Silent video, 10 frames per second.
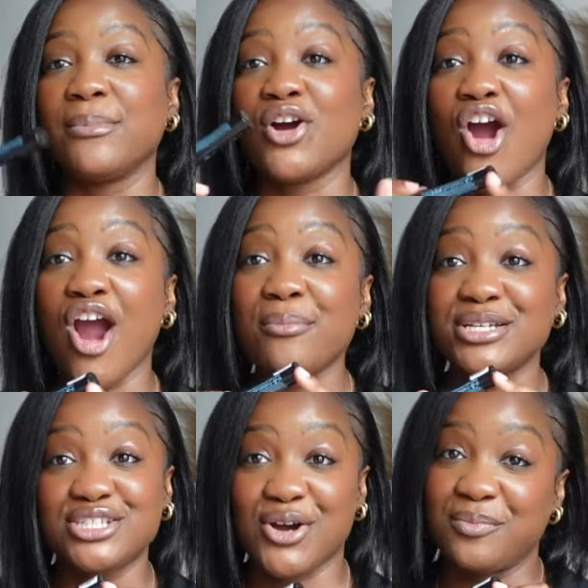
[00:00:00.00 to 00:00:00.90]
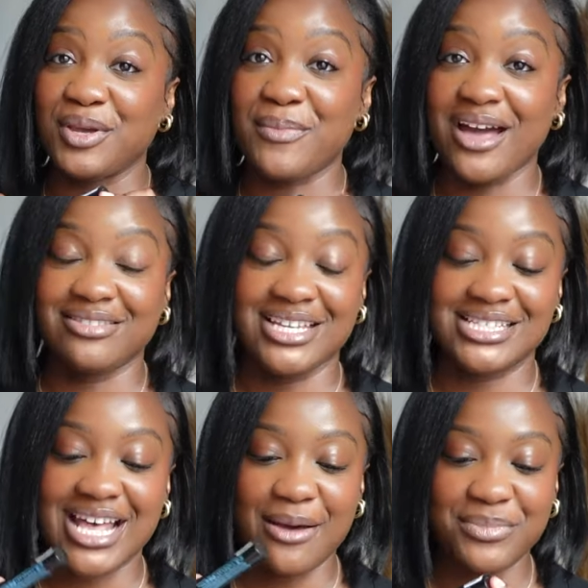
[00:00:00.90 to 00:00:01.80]
Carmen told me about
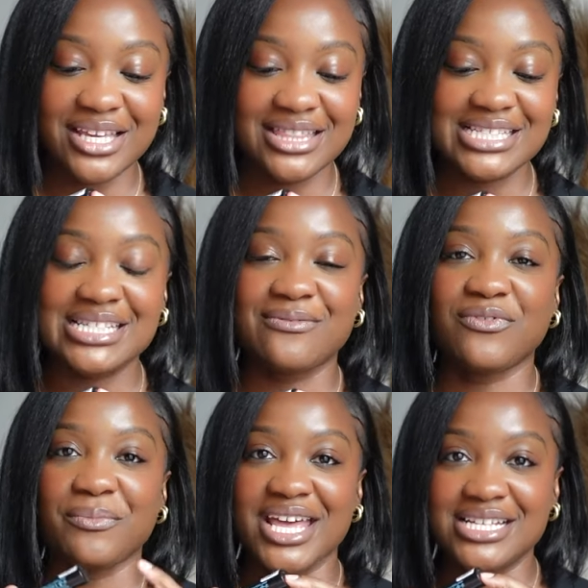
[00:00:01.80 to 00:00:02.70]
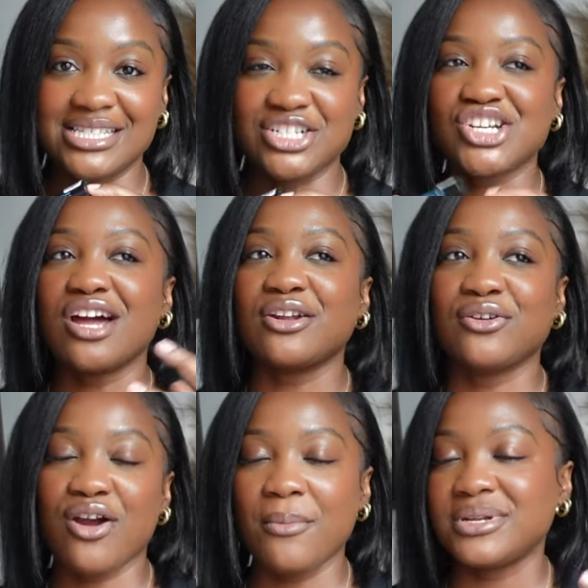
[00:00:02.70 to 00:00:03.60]
this. I picked this up from Essence. Y'all know
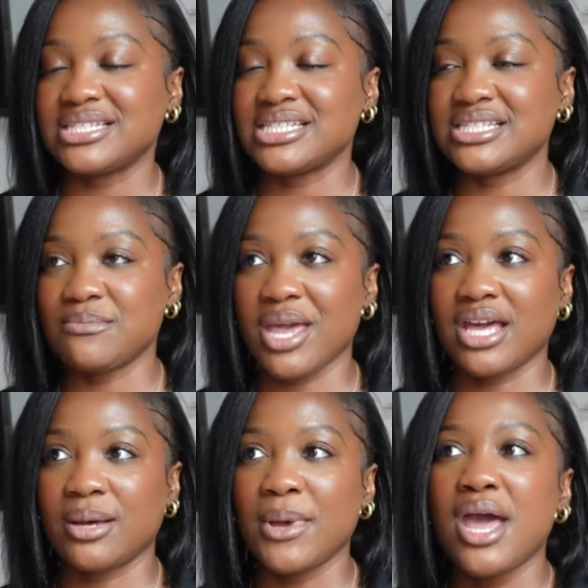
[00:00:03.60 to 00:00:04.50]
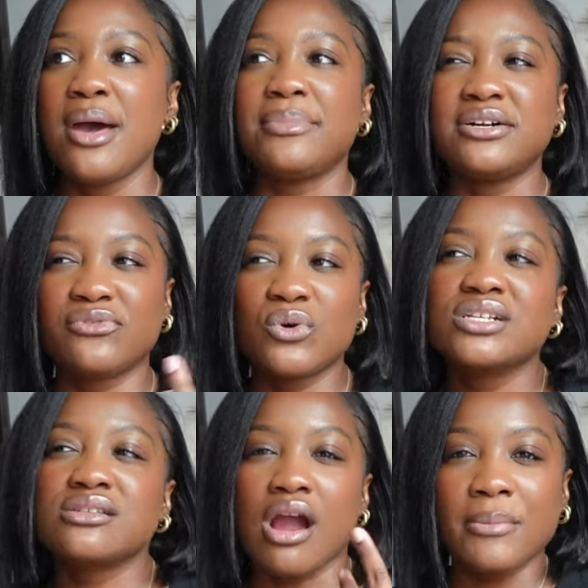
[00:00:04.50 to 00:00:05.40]
Carmen's into makeup, but of
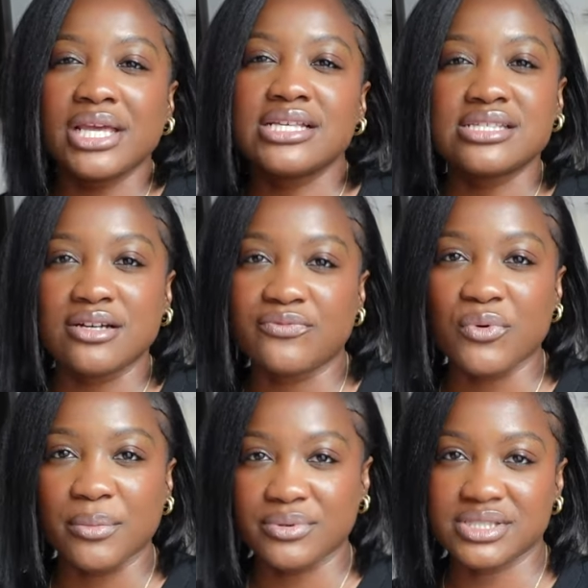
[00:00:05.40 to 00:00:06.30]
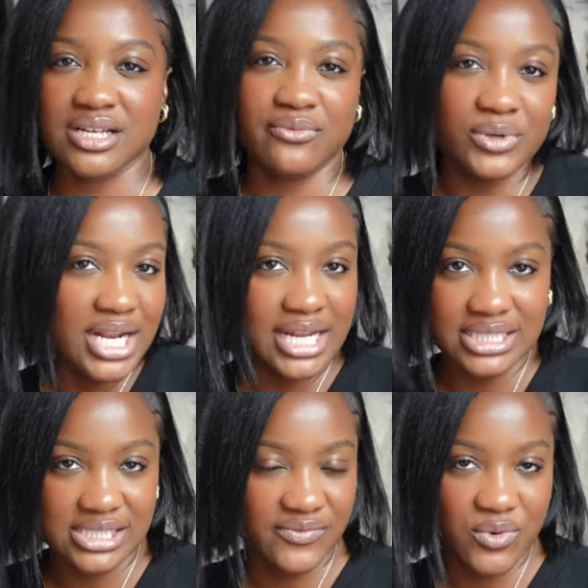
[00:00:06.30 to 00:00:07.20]
course Carmen gets the affordable stuff. We're not in
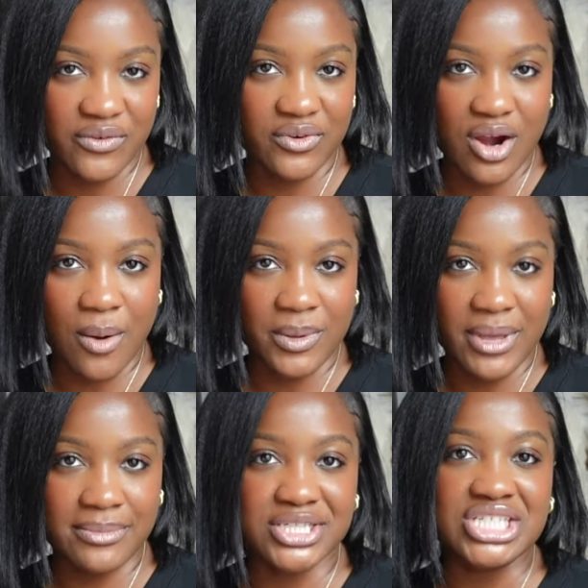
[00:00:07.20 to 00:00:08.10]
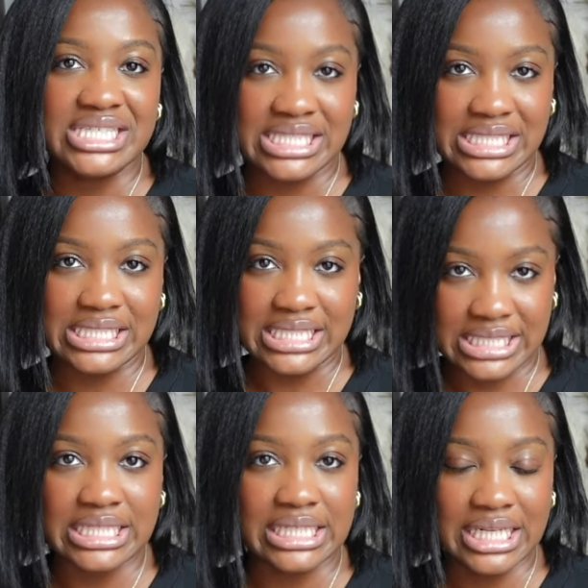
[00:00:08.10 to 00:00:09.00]
Sephora for Carmen, baby. She's
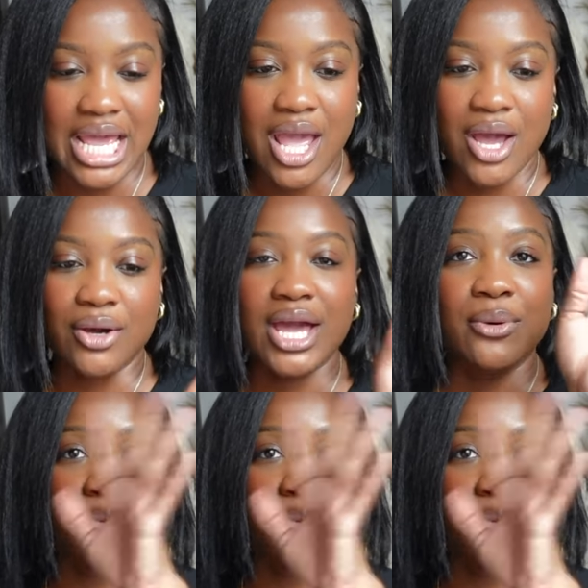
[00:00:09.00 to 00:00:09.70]
16, okay?